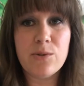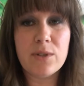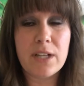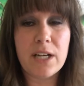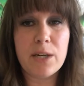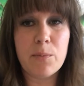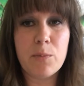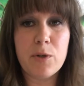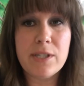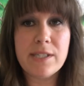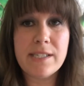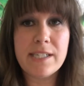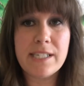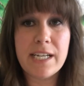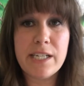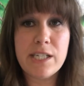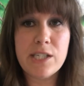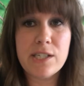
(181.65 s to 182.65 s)
a lot of
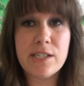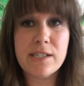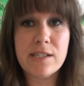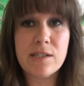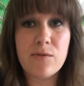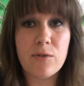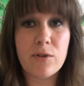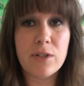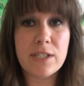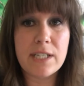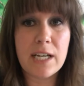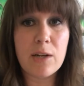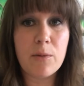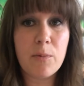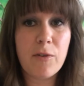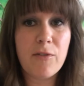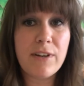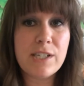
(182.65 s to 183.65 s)
presentations for
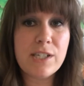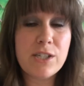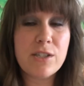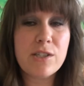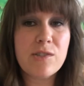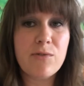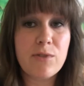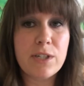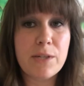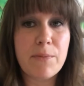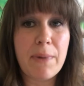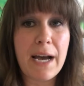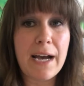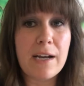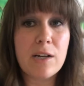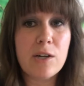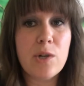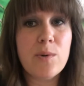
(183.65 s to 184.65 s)
dental professionals for
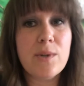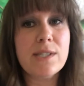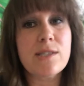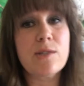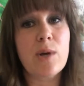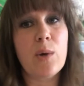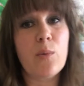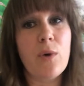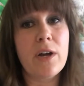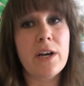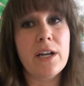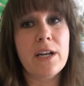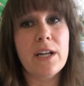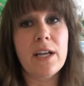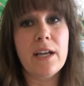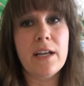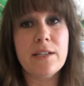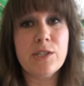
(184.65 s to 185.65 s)
tobacco, and so I
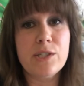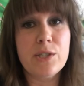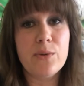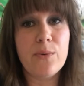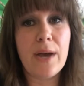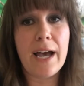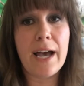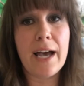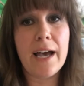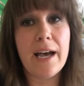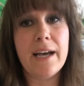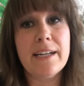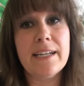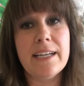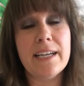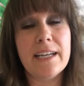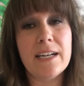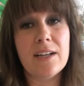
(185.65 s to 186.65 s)
wanted it to
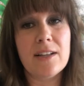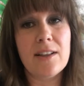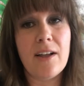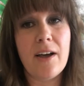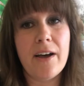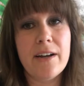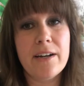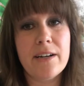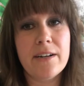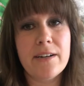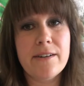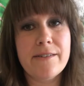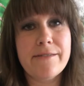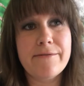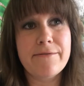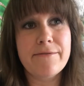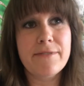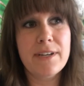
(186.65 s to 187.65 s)
add in a lot
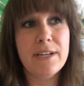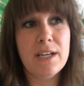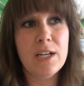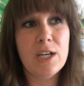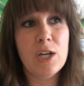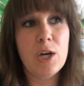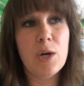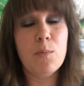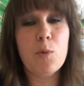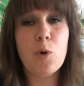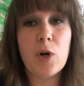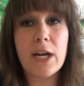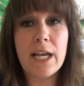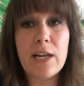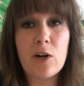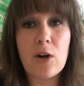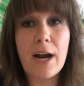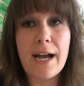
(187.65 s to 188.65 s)
of
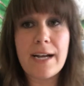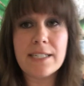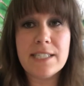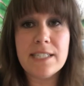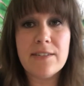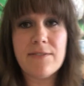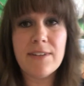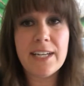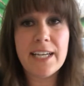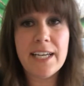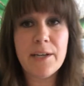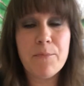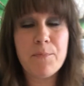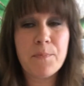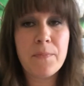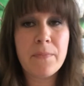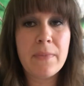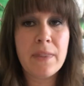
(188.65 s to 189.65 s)
more
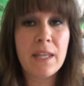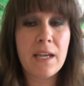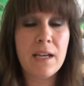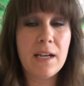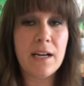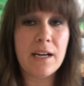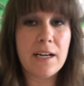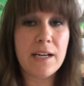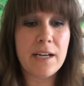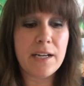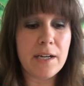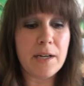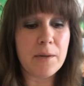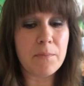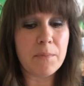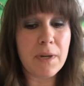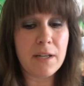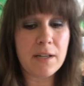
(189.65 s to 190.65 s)
interactivity.
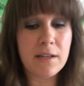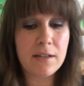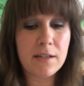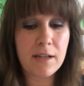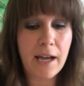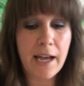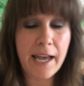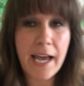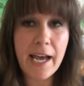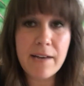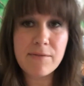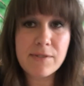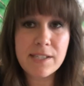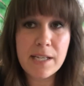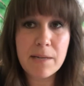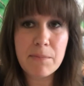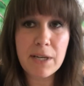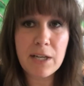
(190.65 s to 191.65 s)
I have
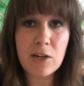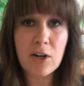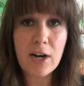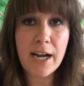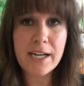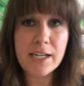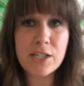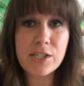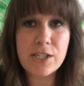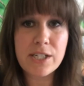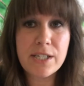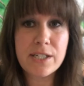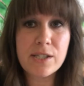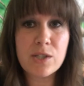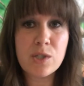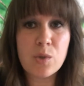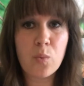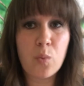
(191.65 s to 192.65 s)
some
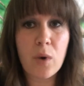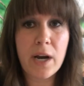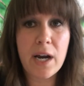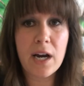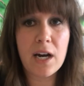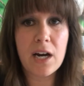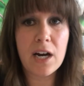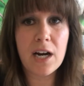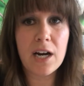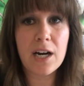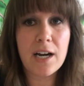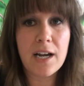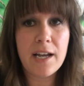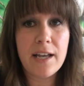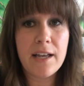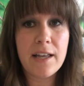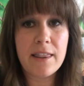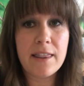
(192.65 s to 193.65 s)
interactions where
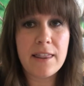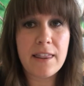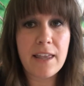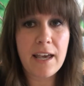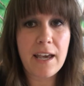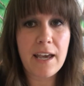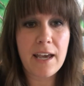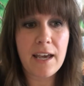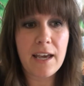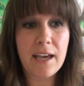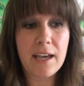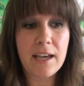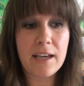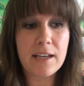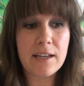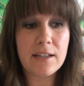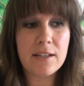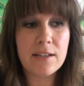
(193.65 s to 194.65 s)

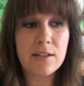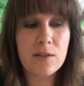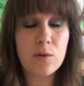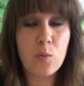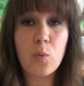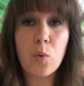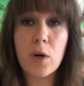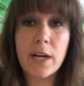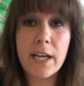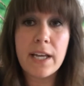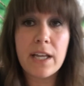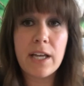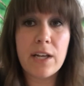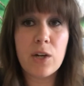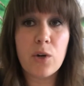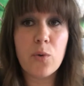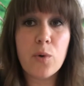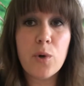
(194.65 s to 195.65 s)
they work
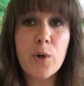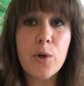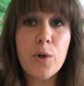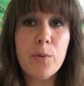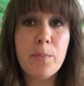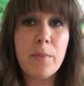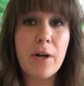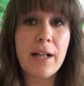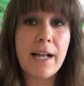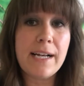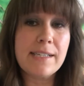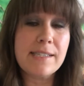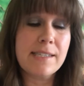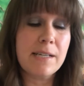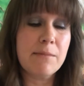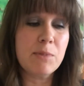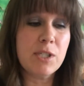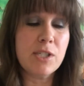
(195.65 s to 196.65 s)
in a group. I'll
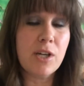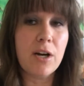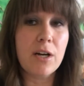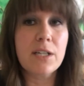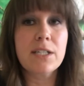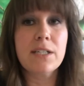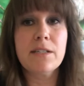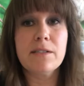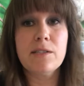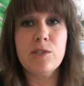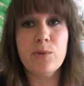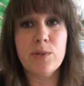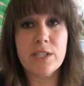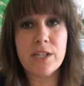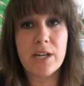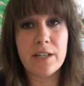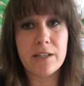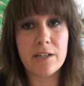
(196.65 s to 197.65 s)
ask them to talk to
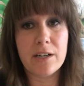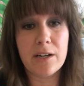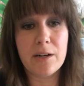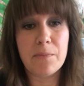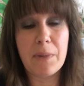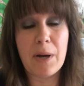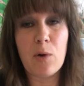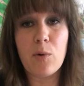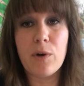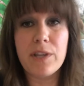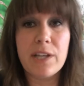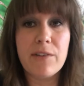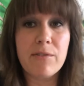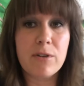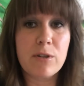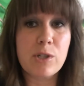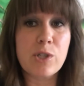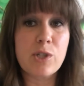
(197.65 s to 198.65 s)
each other about what
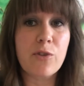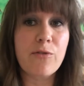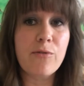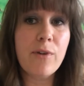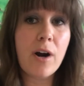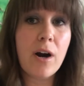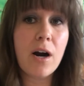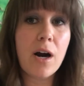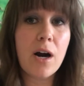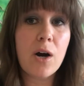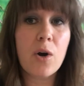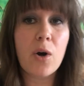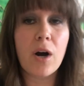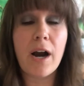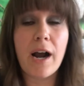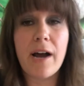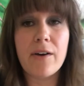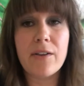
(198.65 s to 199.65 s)
they've learned so
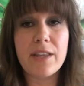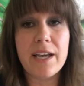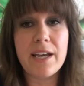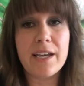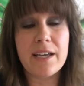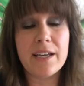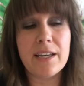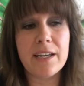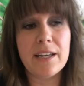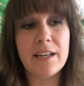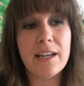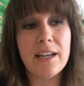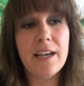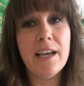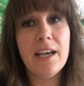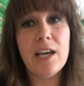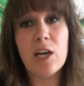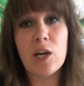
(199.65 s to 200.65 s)
far, or how they can
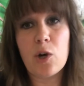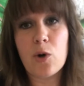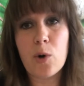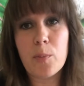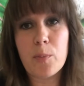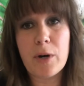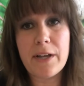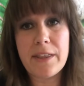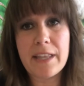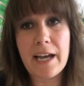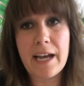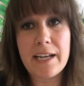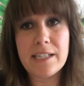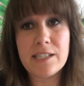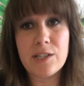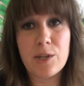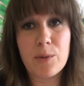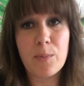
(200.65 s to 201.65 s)
incorporate
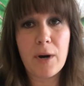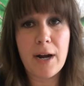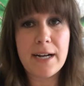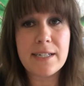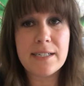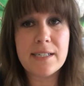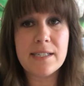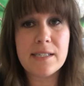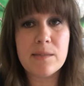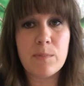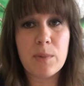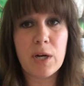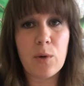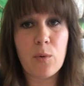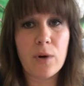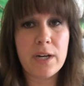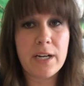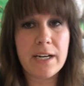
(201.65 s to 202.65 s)
that into their practice, but
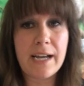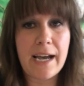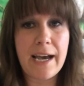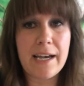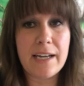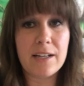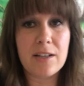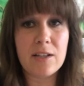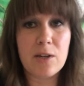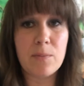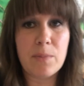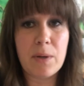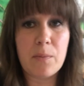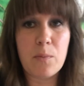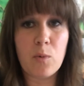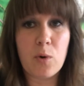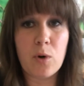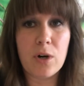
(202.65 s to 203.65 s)
I wanted to add a little
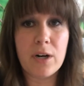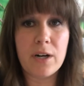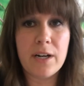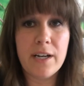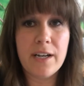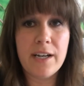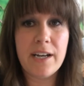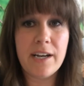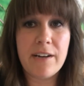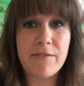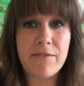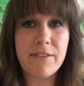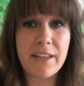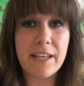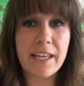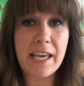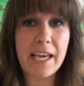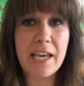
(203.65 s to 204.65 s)
bit more of
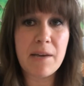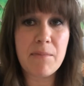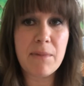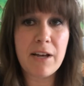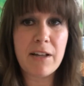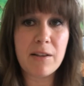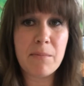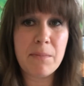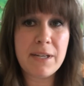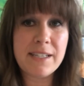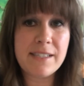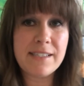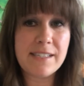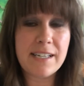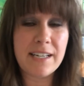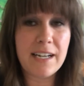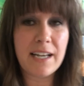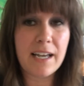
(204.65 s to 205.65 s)
the game
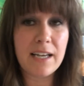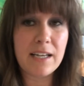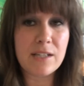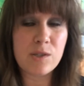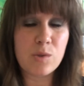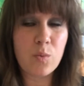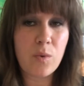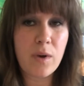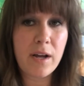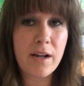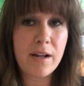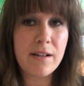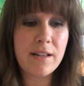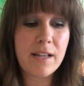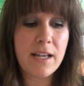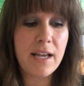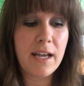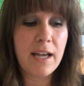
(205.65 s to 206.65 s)
elements in it as well.